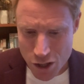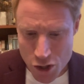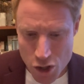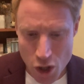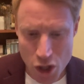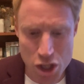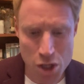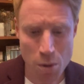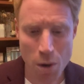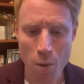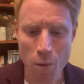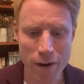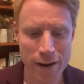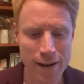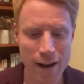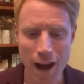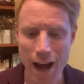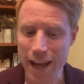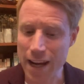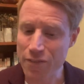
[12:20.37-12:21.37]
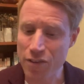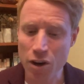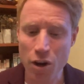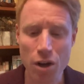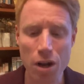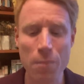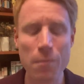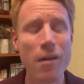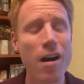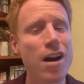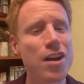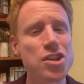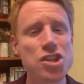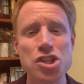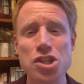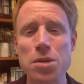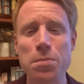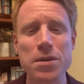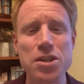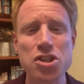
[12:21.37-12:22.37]
Joshua 1 9, have I not
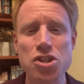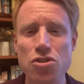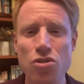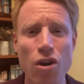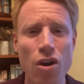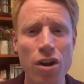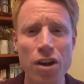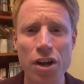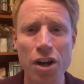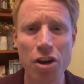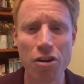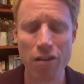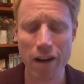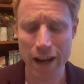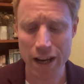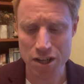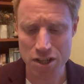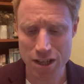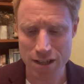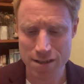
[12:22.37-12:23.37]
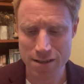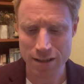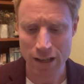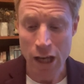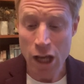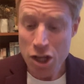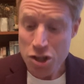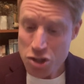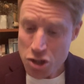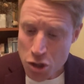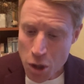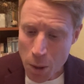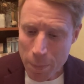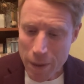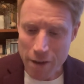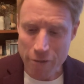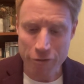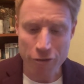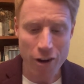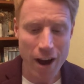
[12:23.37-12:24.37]
commanded you, be strong and courageous? Do not
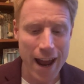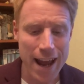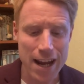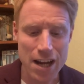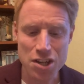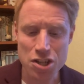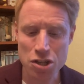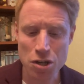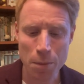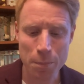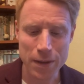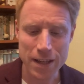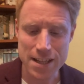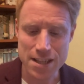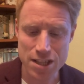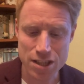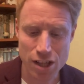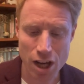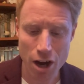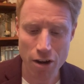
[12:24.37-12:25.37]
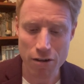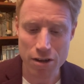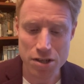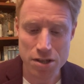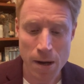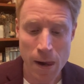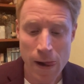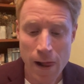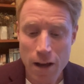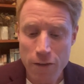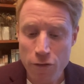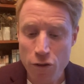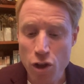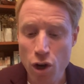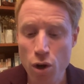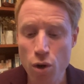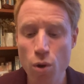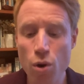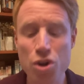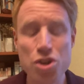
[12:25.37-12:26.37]
be afraid, do not be discouraged, for the
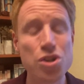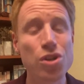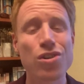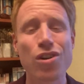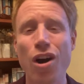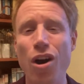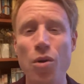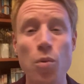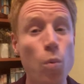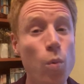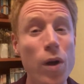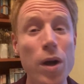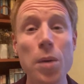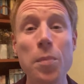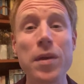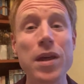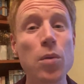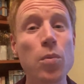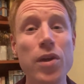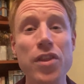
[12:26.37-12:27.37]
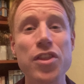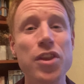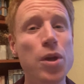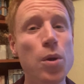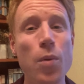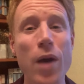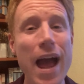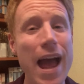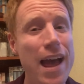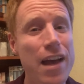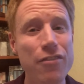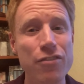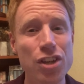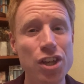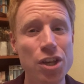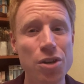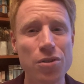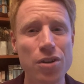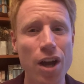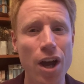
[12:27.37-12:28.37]
Lord your God will be with you wherever
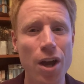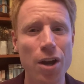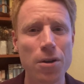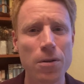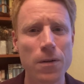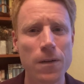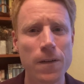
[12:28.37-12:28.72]
you go.